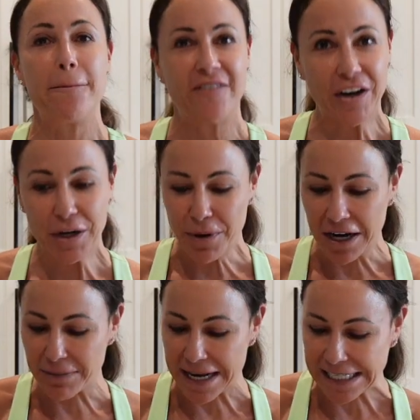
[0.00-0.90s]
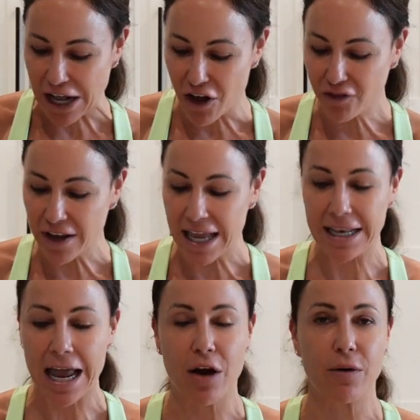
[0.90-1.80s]
very proud of myself. And
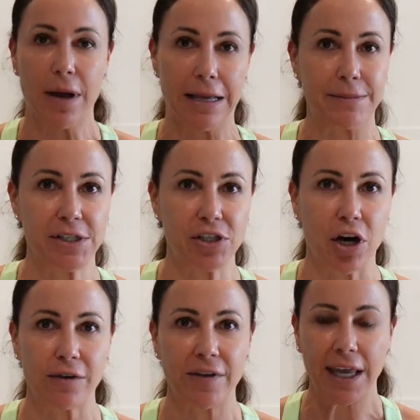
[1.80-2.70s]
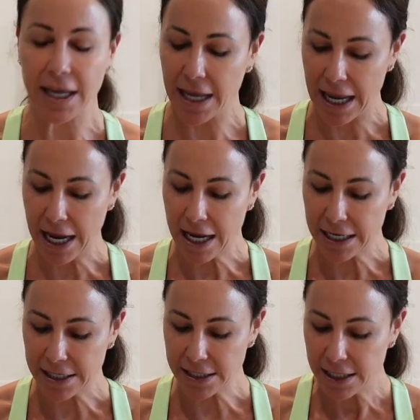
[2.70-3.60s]
now I am starving
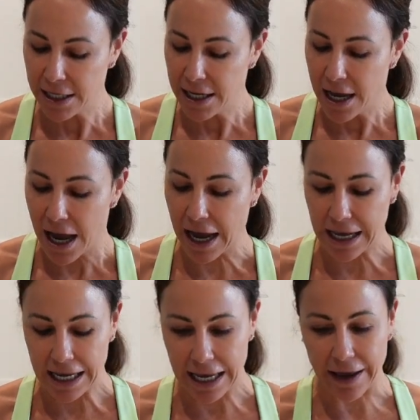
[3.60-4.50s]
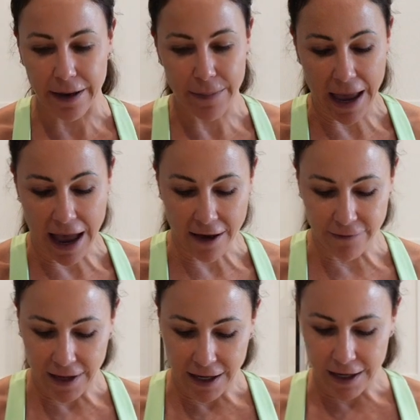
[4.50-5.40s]
and I am
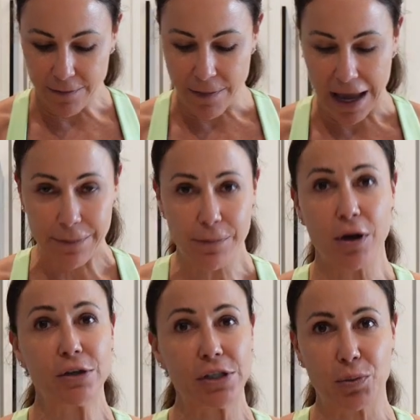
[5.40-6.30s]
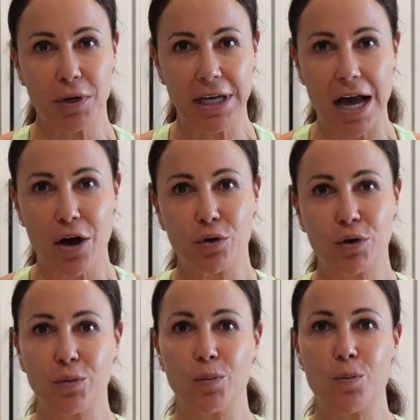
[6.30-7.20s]
having my post-workout
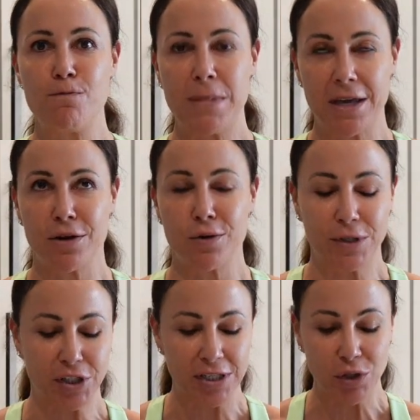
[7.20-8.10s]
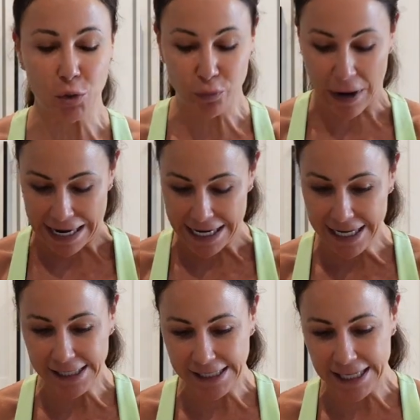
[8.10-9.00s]
meal, which is
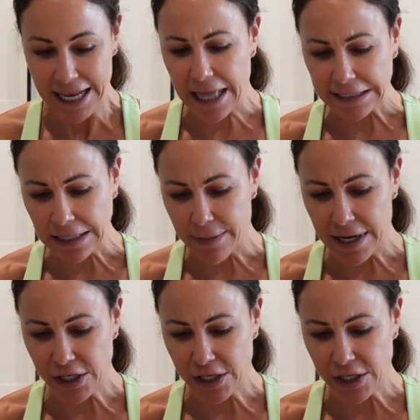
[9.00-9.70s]
rice. Last time I